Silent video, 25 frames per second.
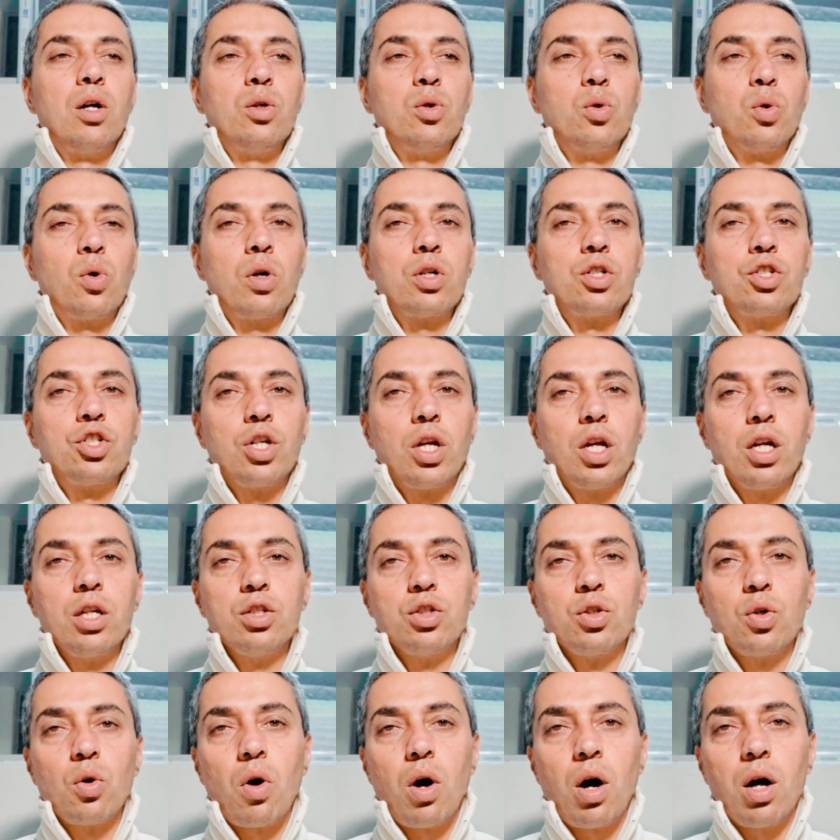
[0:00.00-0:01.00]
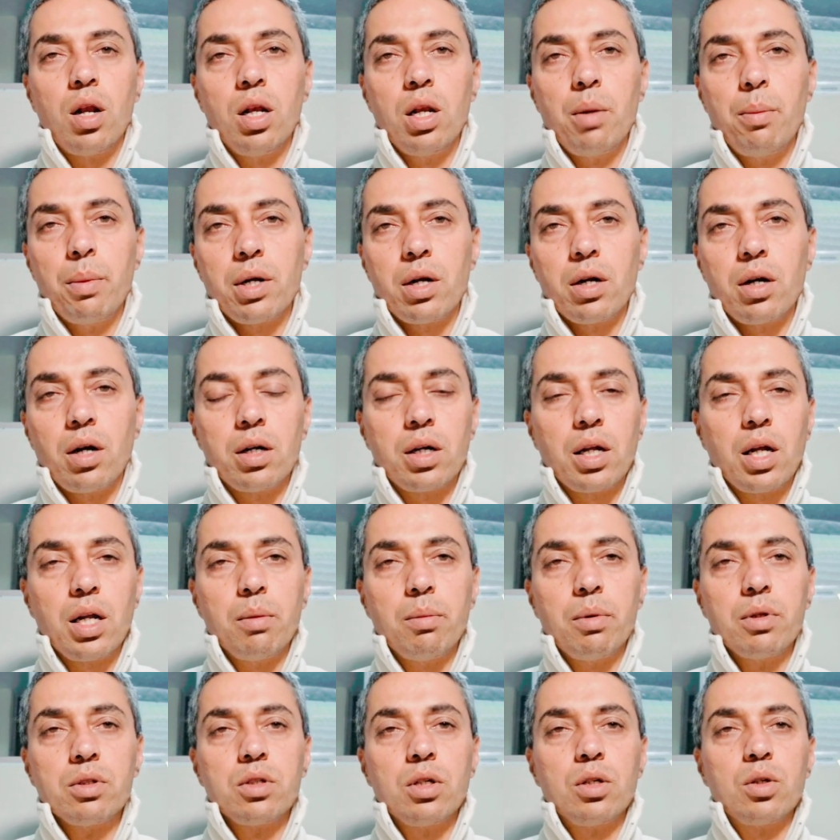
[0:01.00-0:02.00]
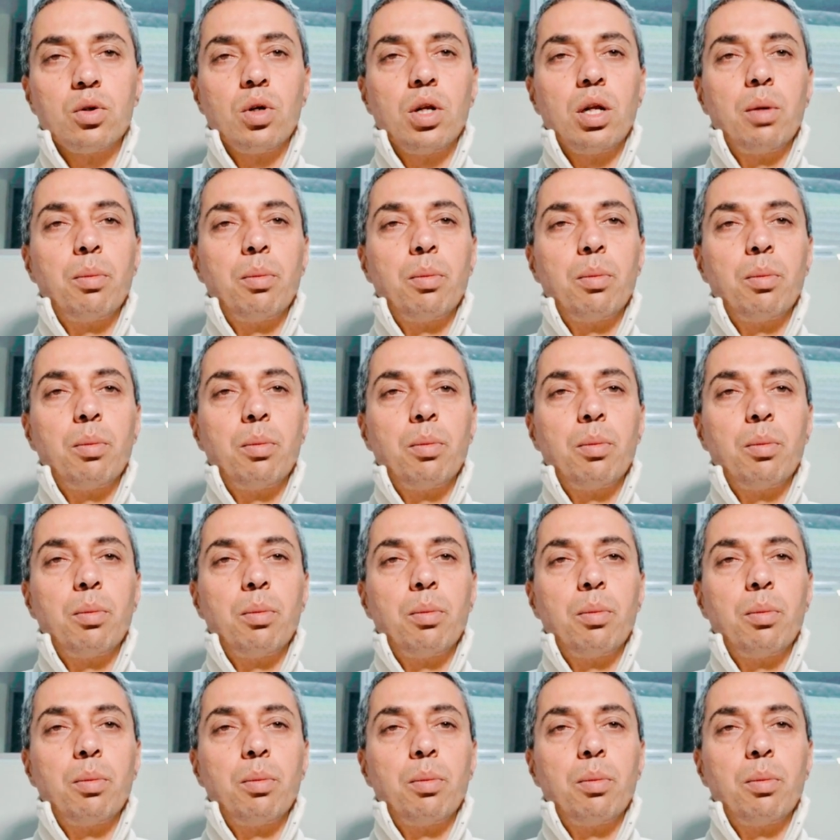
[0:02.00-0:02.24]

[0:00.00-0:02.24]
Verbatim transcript: do not change your unlimited attainments into